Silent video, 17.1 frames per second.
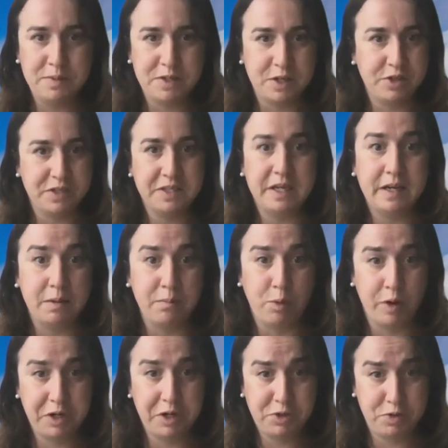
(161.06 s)
are just getting
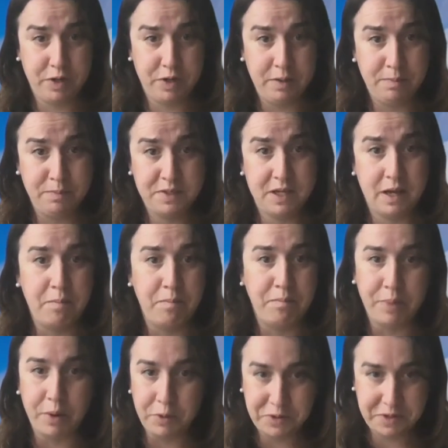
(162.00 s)
more extremes on
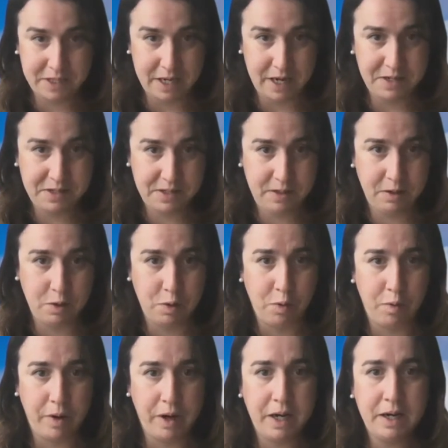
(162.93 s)
both sides of the
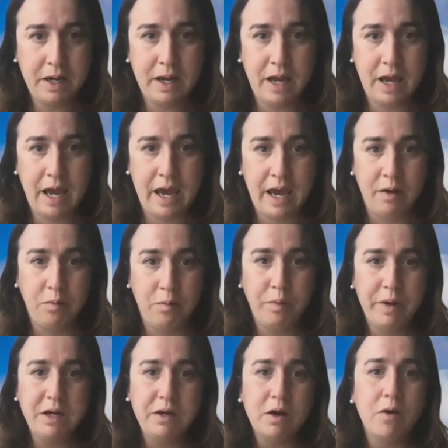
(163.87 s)
coin. And
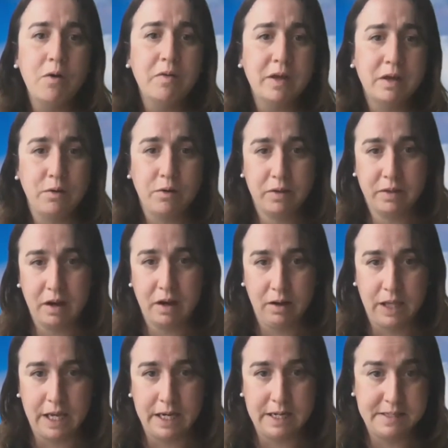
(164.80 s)
we know that North
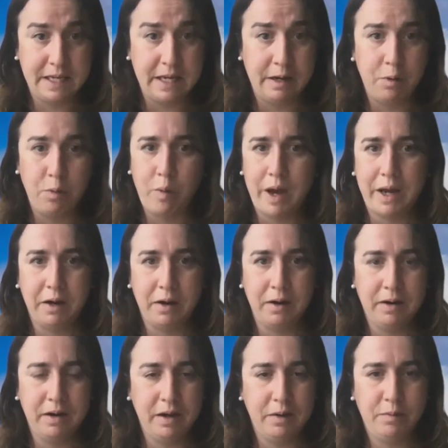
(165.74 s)
Carolina is getting wetter,
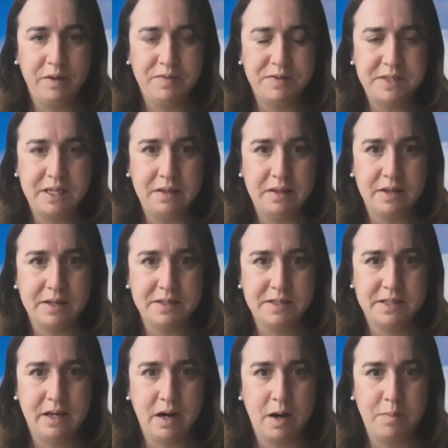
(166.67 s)
and we've seen this
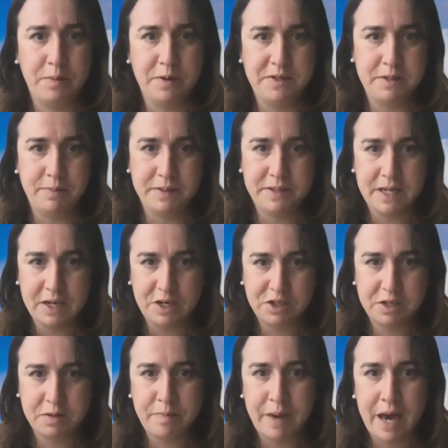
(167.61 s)
in our
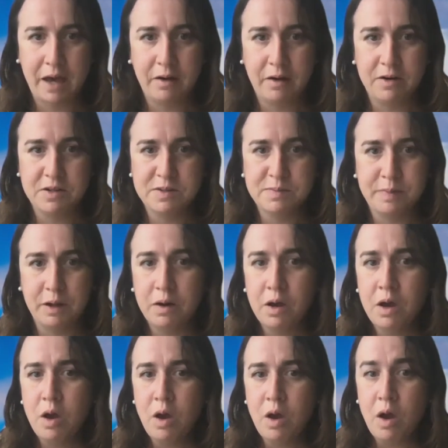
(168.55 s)
precipitation patterns. But
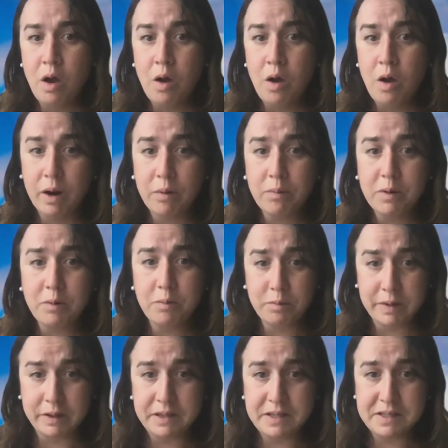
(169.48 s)
where we're
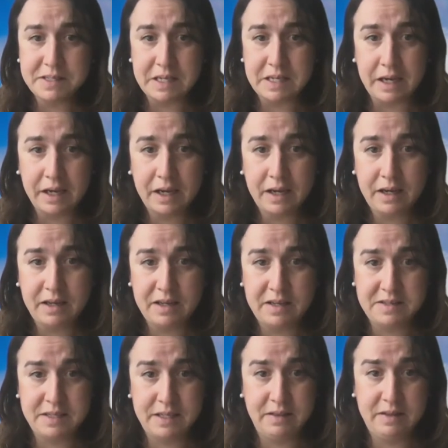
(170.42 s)
really seeing it
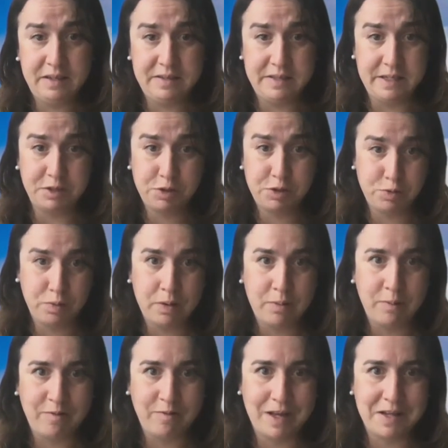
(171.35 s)
is in these extreme
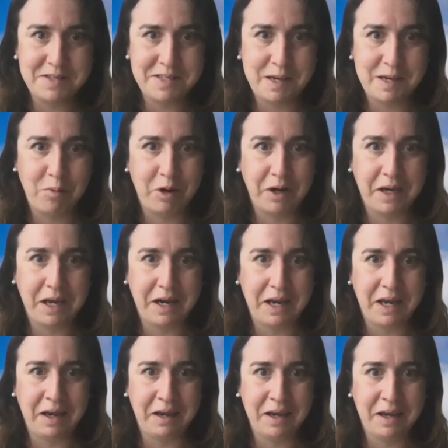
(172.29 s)
events that we're
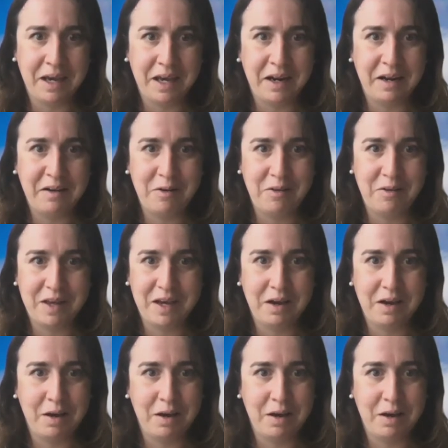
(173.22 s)
getting. And I know that